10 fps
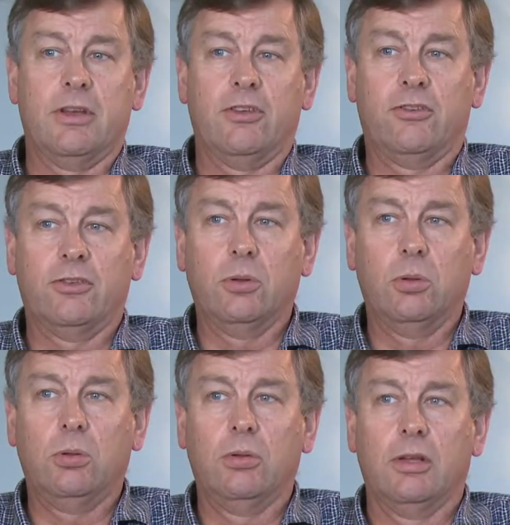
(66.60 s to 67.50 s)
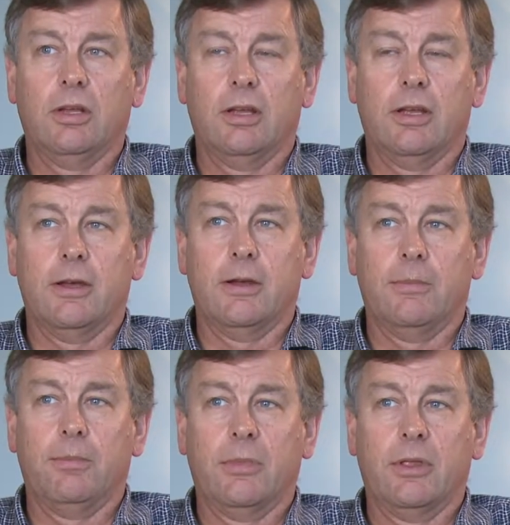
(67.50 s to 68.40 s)
it's still,
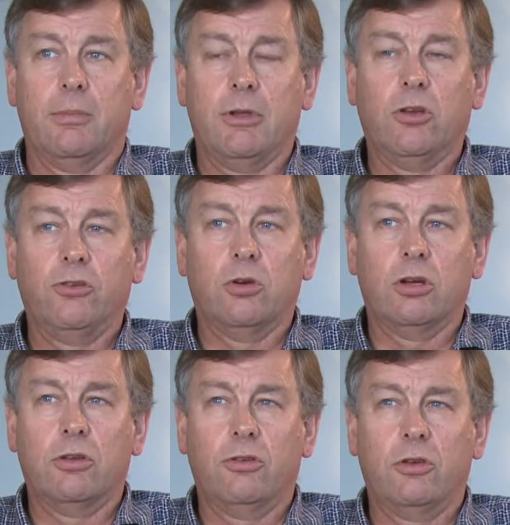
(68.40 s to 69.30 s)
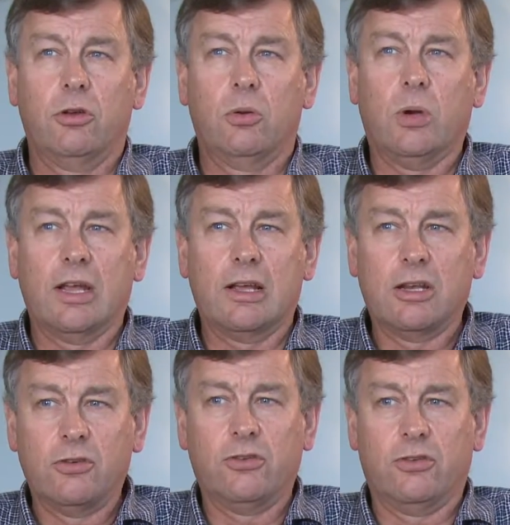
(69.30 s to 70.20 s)
because you're quite
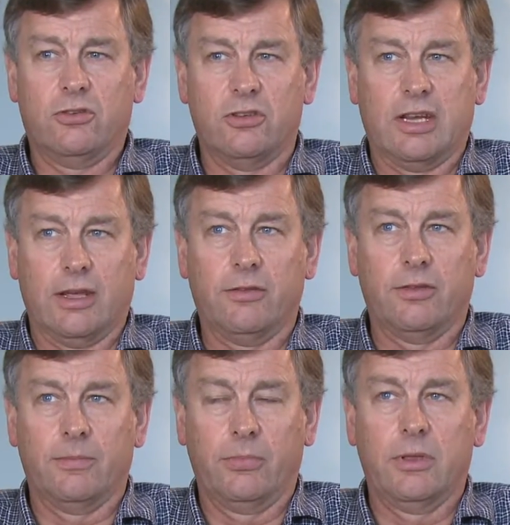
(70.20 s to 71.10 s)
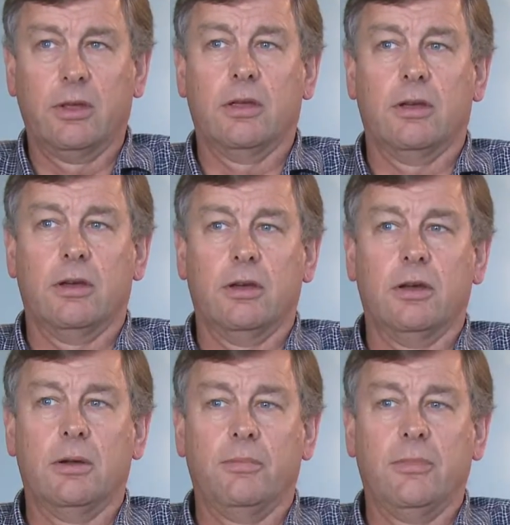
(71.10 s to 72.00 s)
close to death,
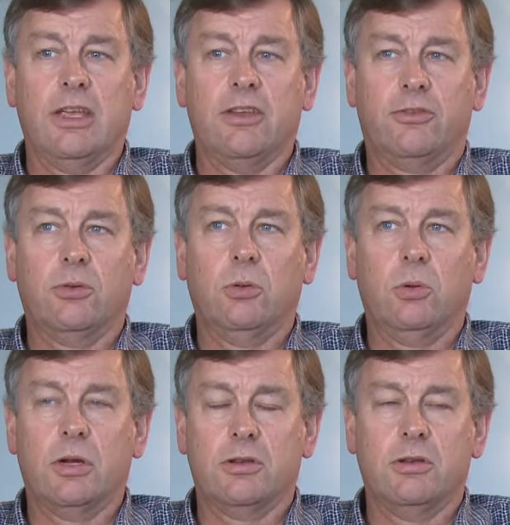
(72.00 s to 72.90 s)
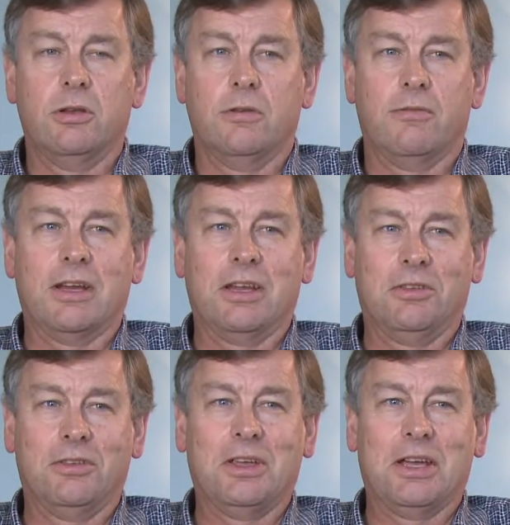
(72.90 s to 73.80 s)
it's still quite a nerve-wracking
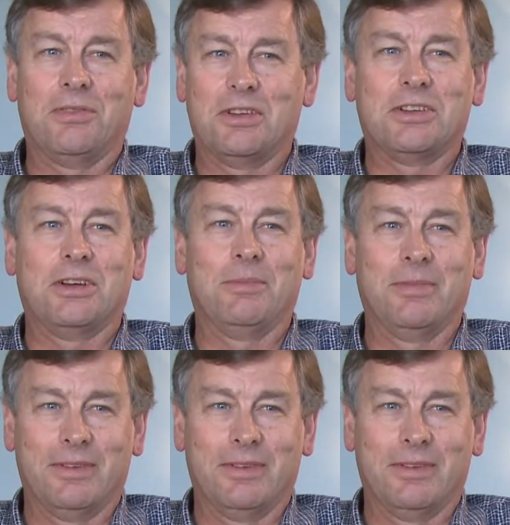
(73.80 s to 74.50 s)
thing at the time.